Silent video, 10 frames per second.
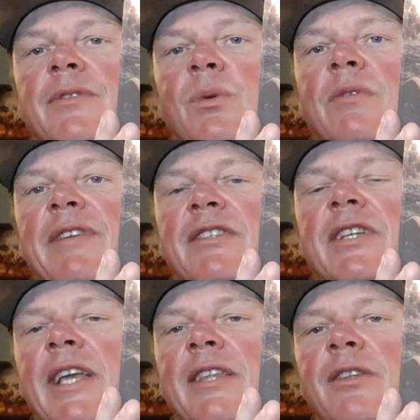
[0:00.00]

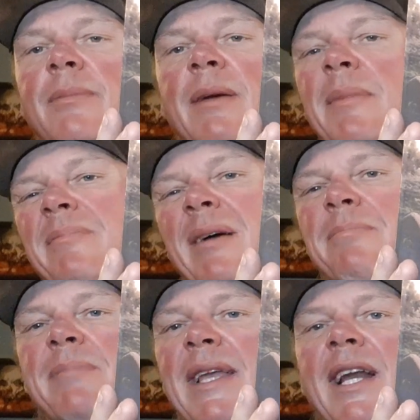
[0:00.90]
investigate them. I
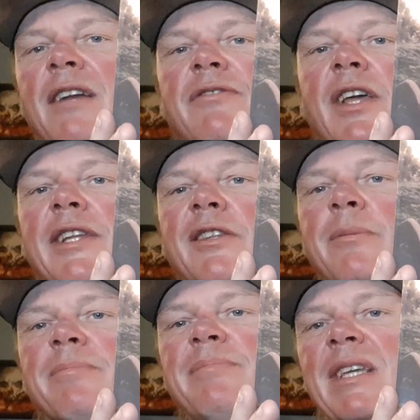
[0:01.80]
may not have liked them
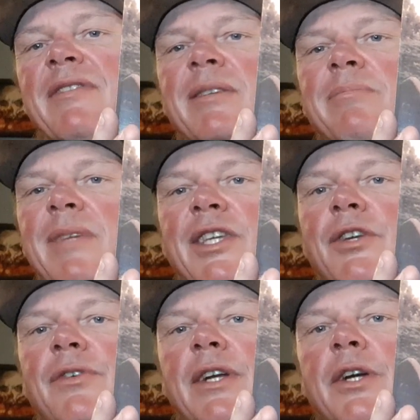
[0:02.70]
even a
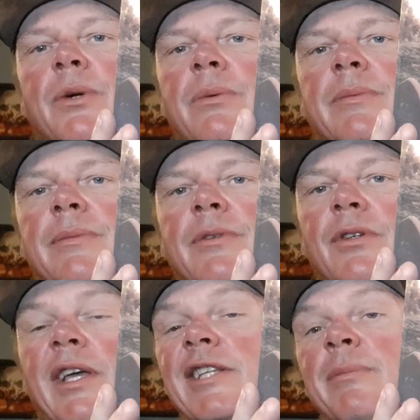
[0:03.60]
year ago, or
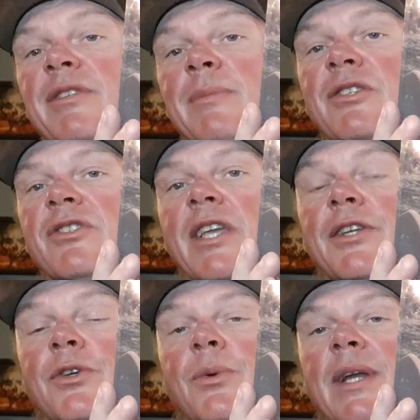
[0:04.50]
liked them as much as I
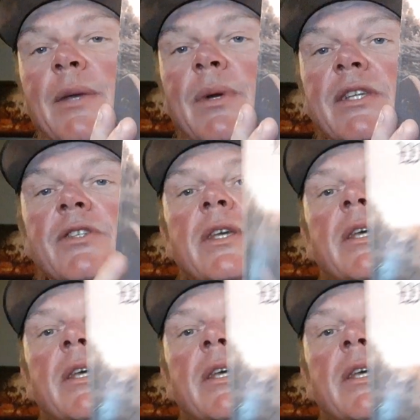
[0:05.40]
do anyways.